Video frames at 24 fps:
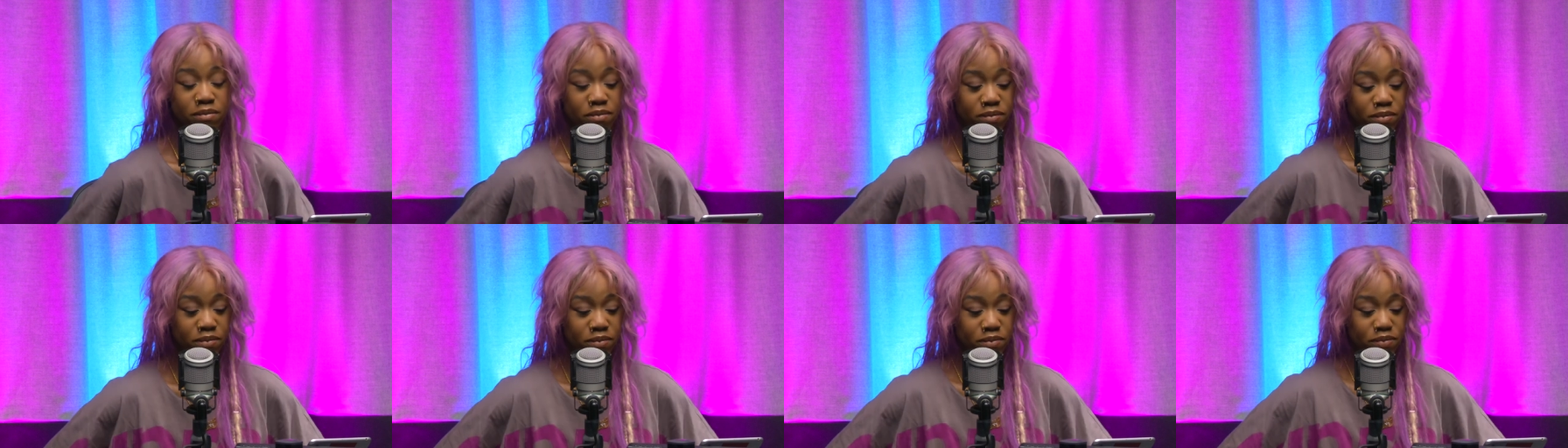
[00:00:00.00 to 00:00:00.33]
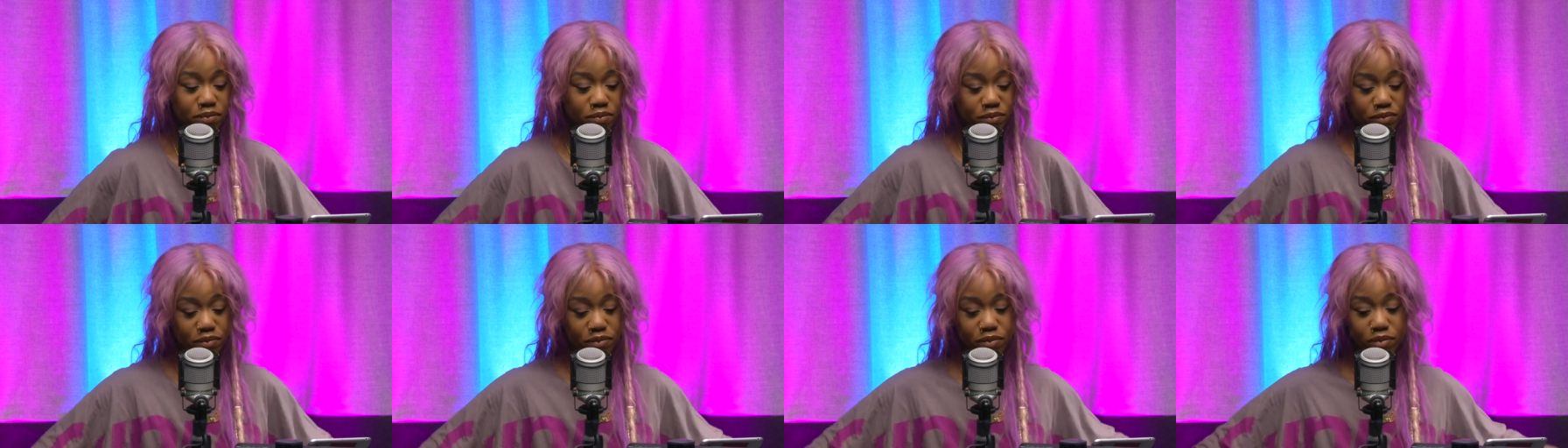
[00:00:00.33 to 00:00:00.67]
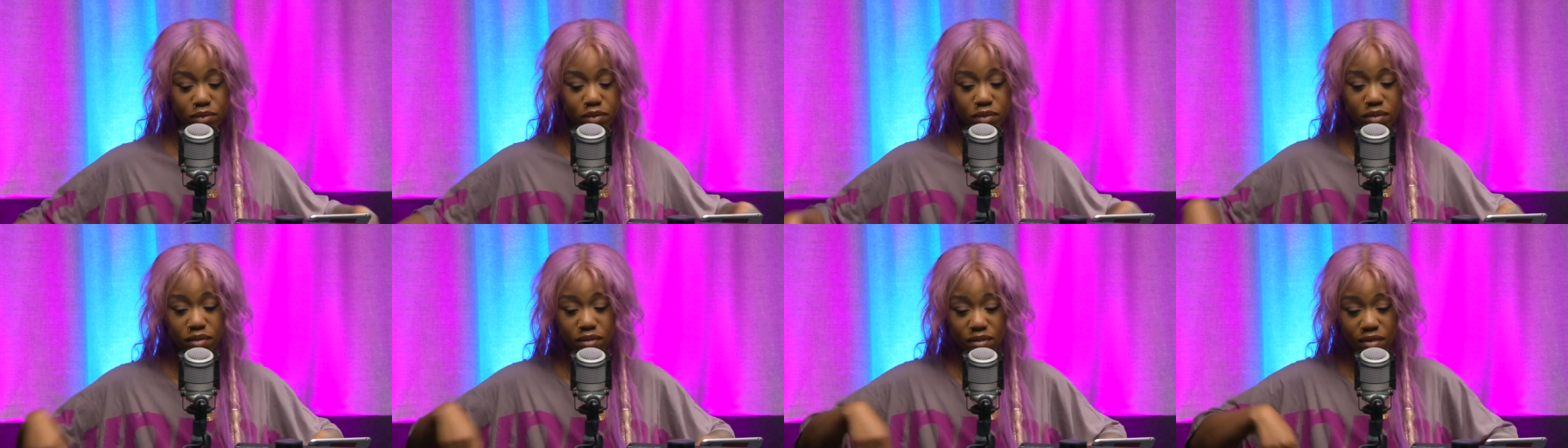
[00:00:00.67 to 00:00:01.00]

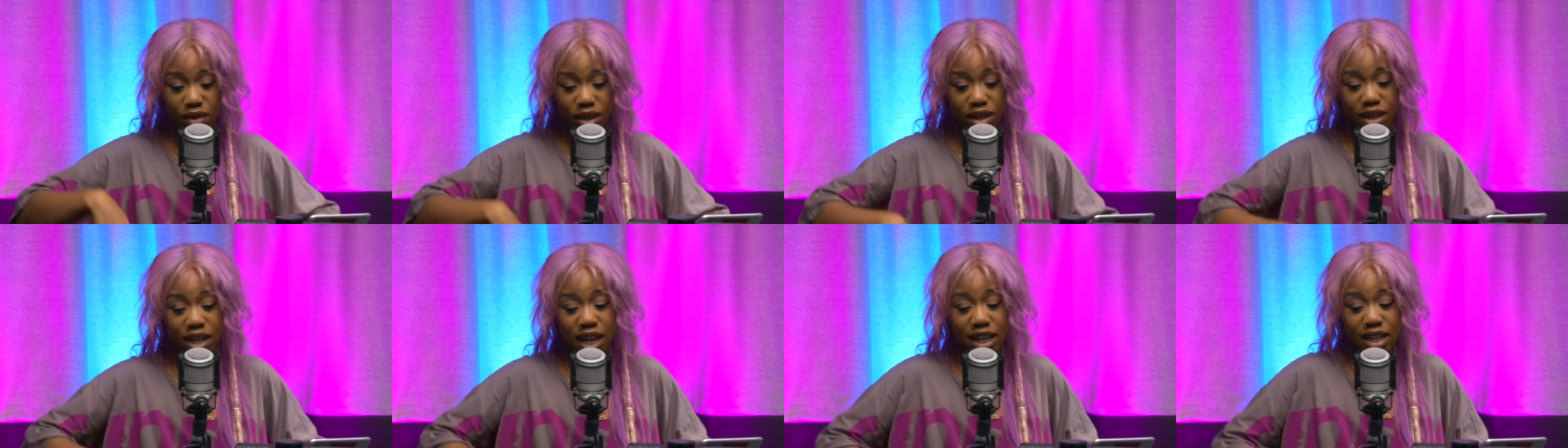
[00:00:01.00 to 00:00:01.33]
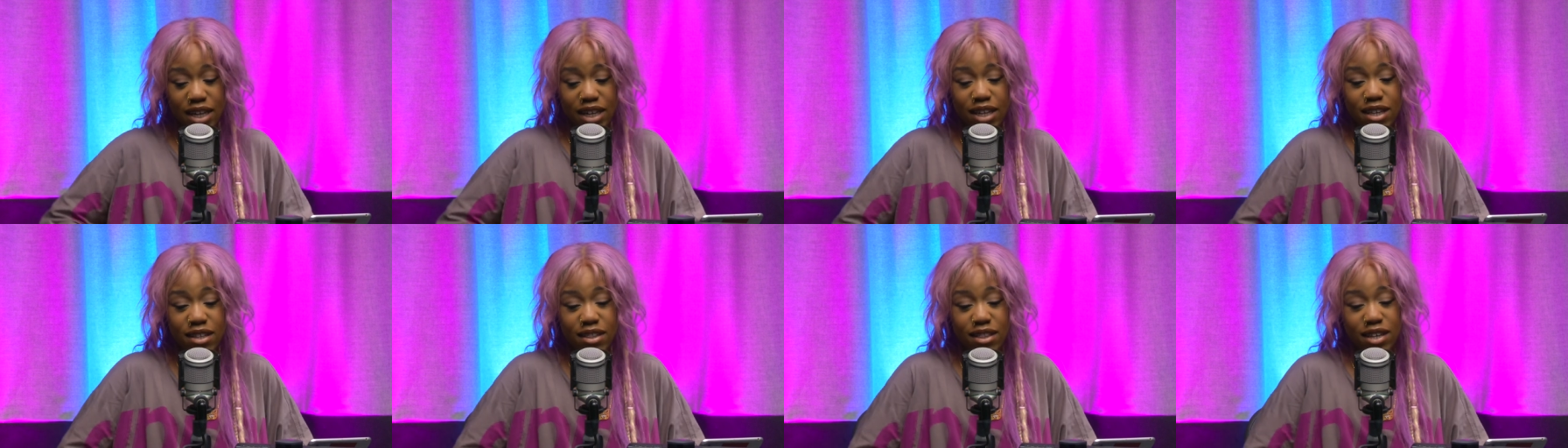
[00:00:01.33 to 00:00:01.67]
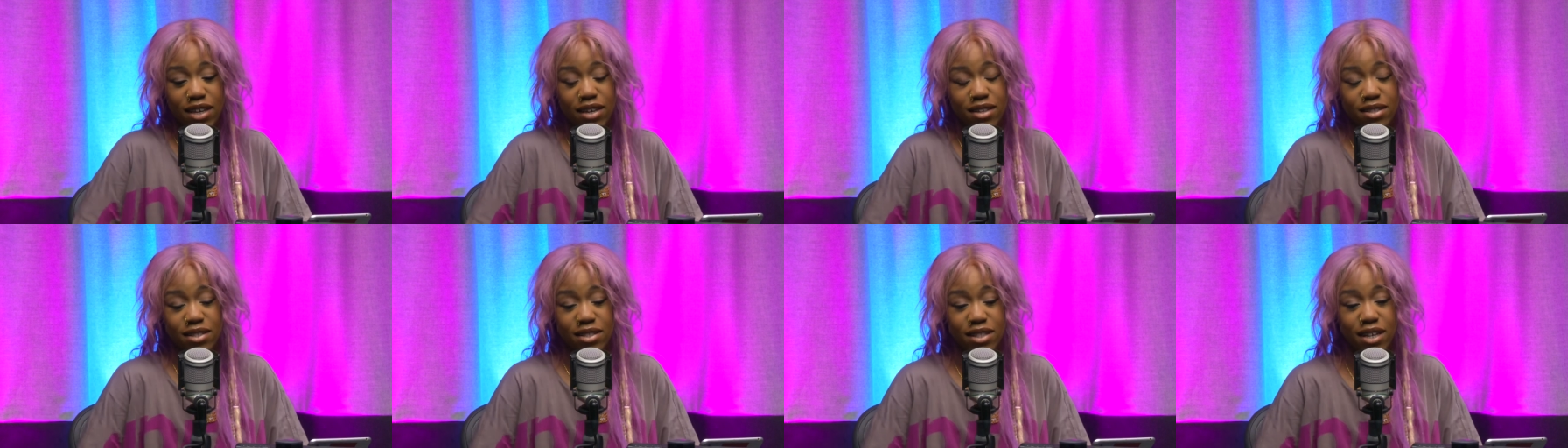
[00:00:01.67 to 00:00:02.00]
And he
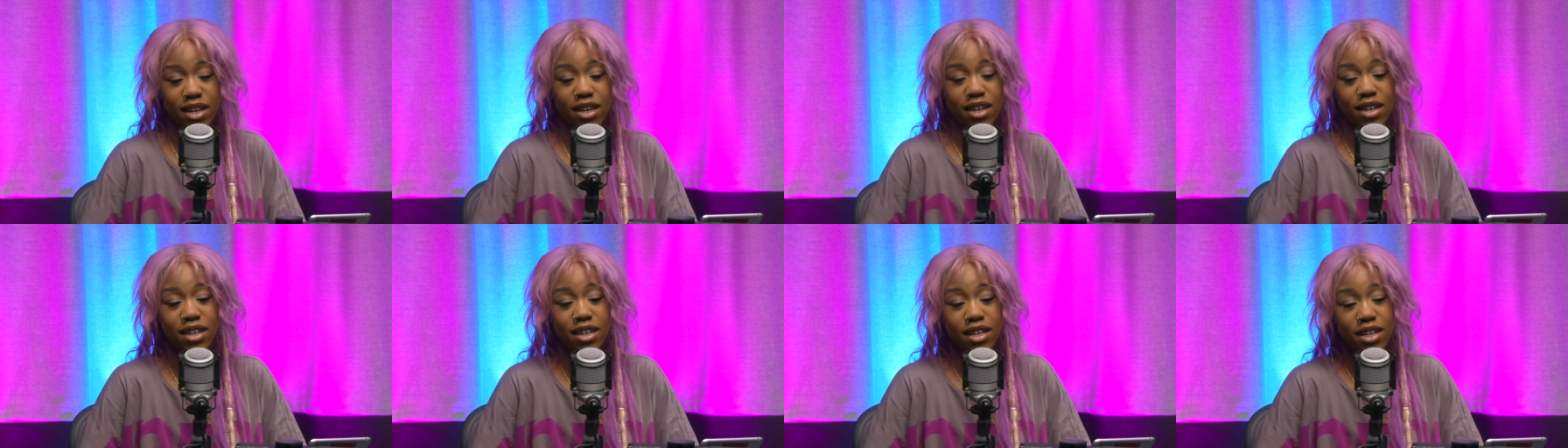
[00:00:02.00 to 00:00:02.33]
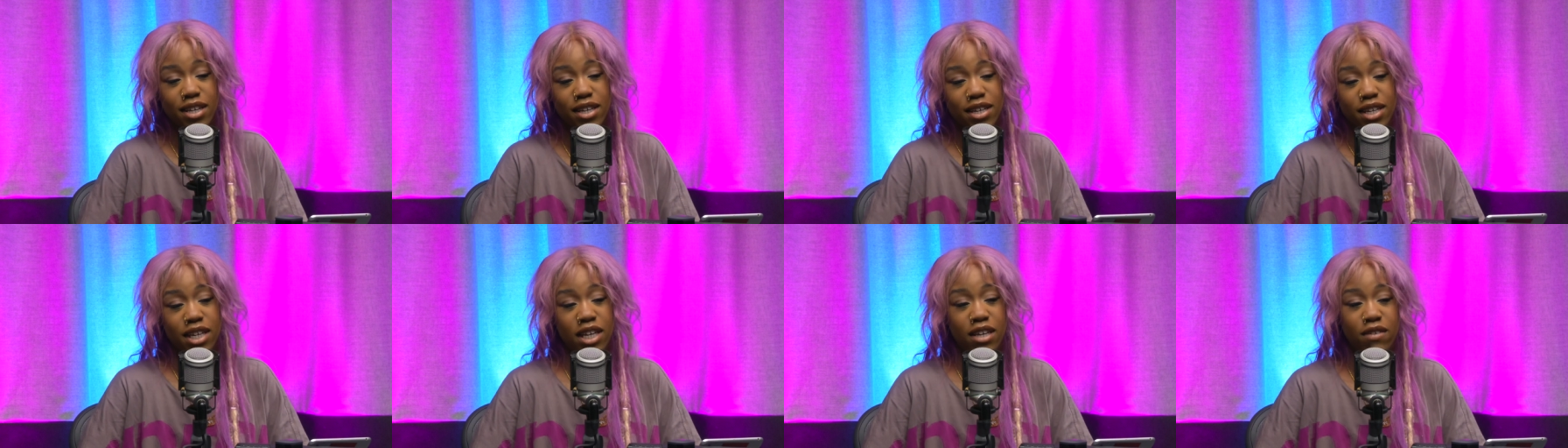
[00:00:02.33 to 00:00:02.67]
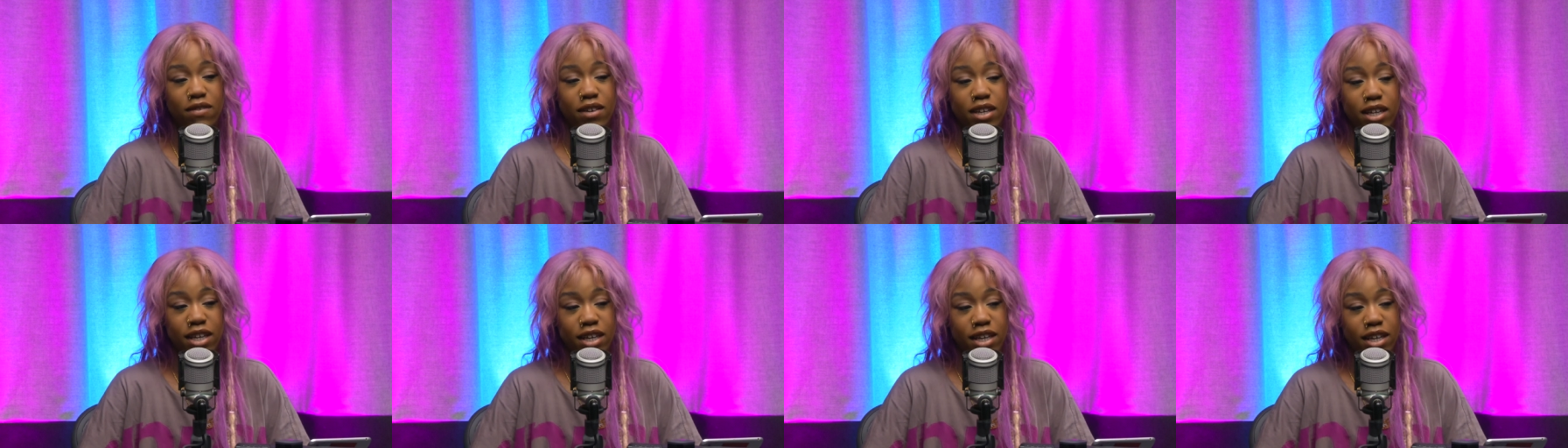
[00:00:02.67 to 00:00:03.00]
thinks that if
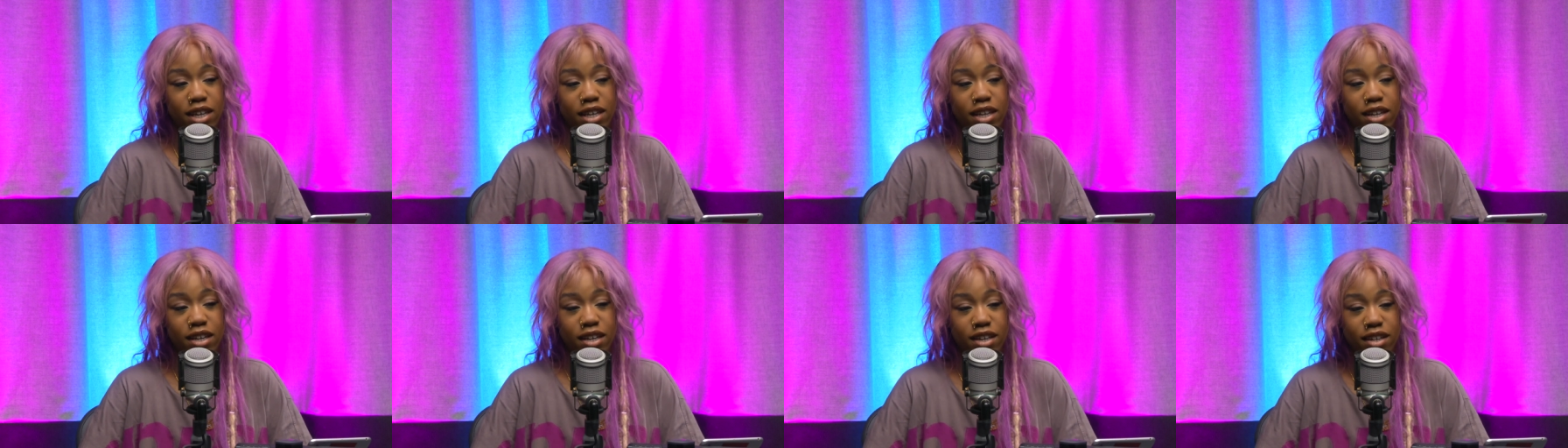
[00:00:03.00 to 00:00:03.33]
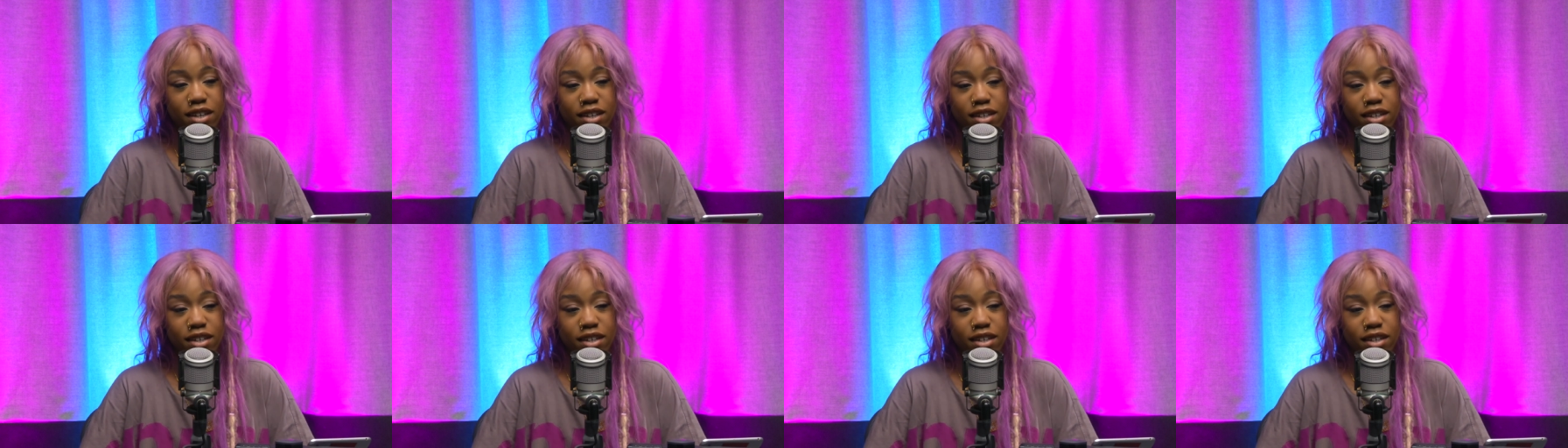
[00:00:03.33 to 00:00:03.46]
he